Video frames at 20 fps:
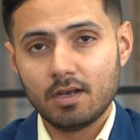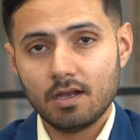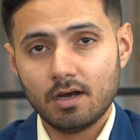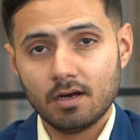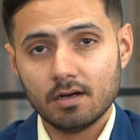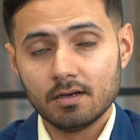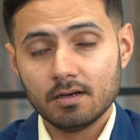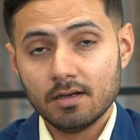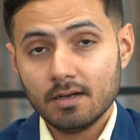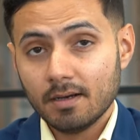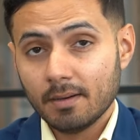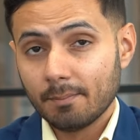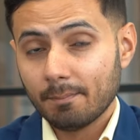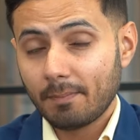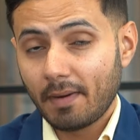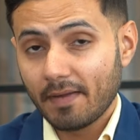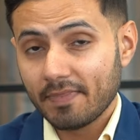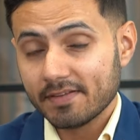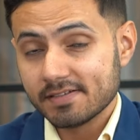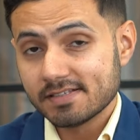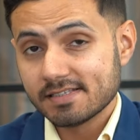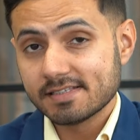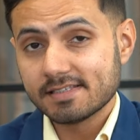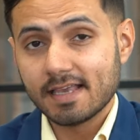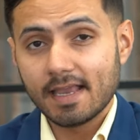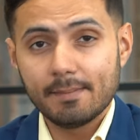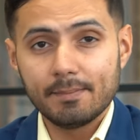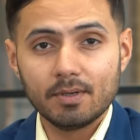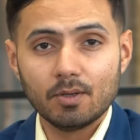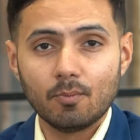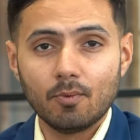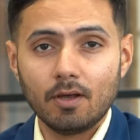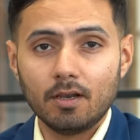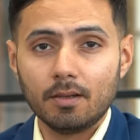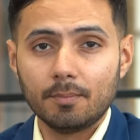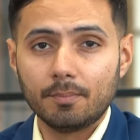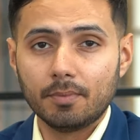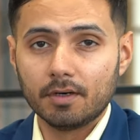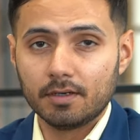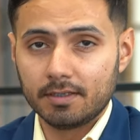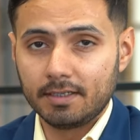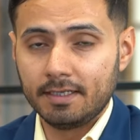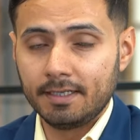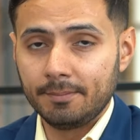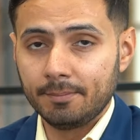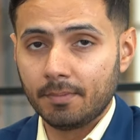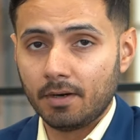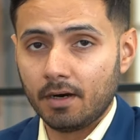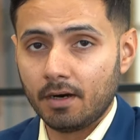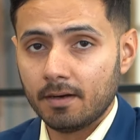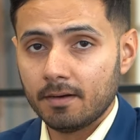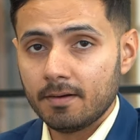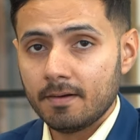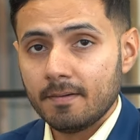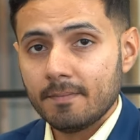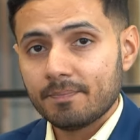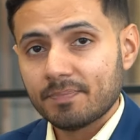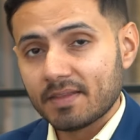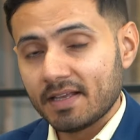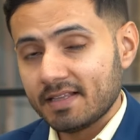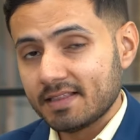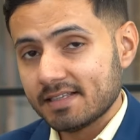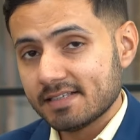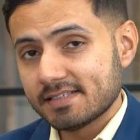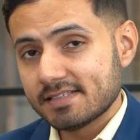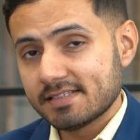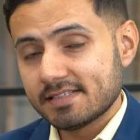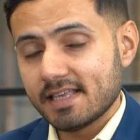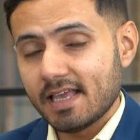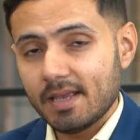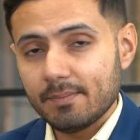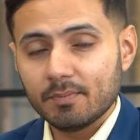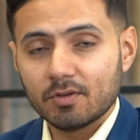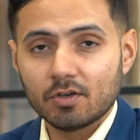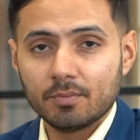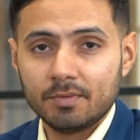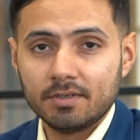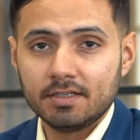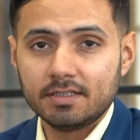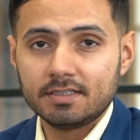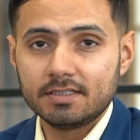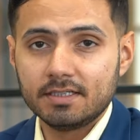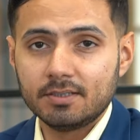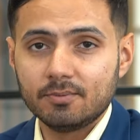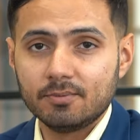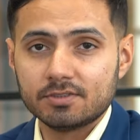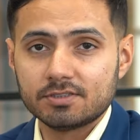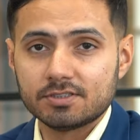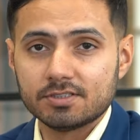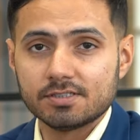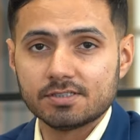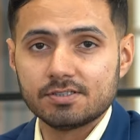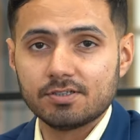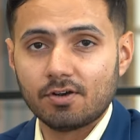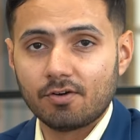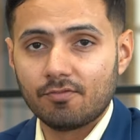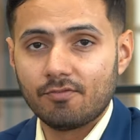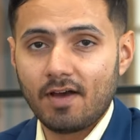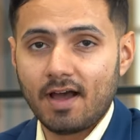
villa by the same developer, Emaar, in the same community, which is your